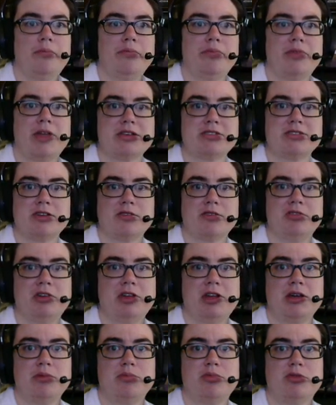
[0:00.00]
That's not
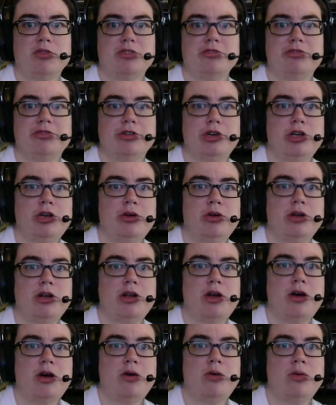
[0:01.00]
really important for you to
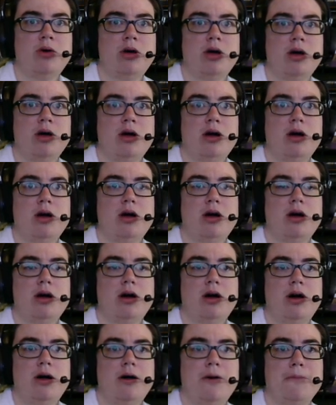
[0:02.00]
know.
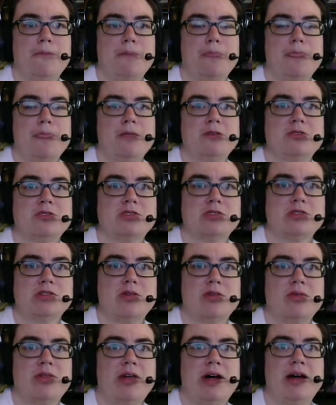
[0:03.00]
Just
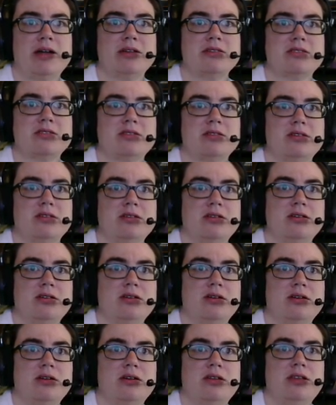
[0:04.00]
know that
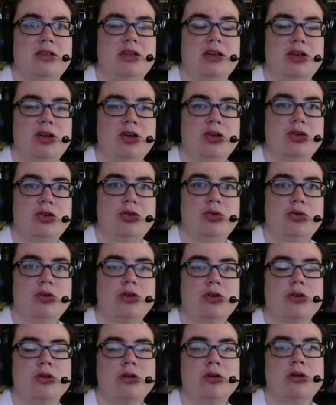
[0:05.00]
the
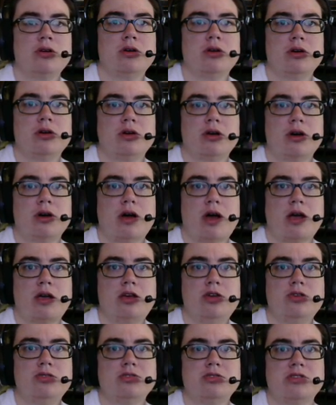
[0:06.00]
neuter
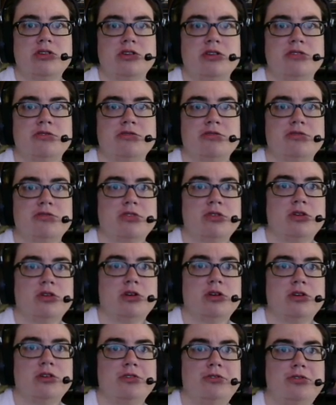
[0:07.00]
accusative
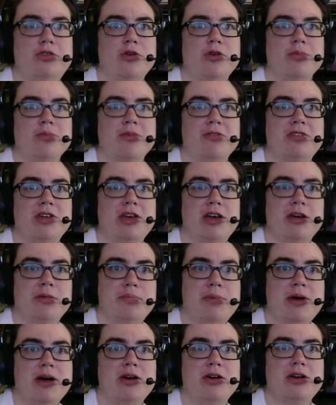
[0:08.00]
form of the
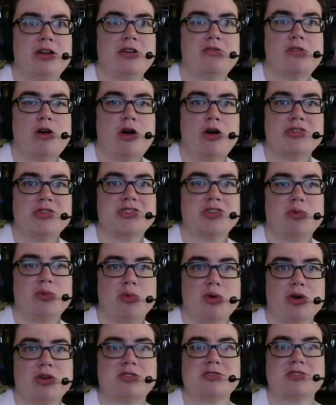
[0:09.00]
comparative also
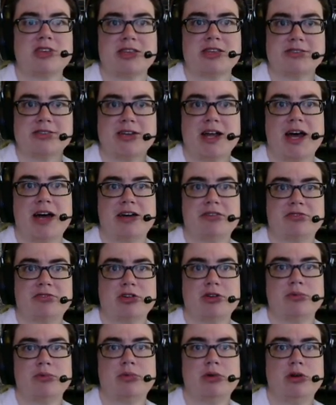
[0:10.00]
works as an
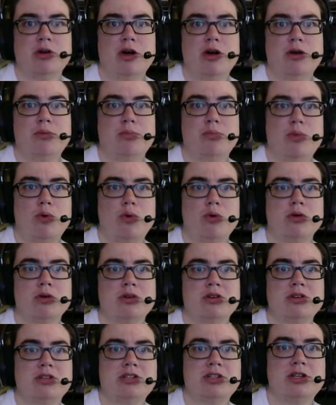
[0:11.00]
adverb,
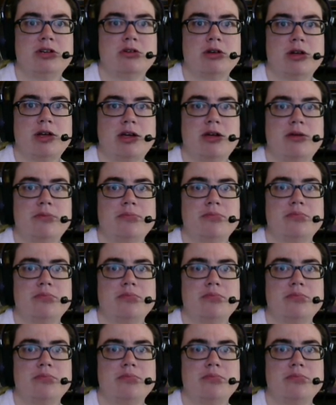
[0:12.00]
more dearly.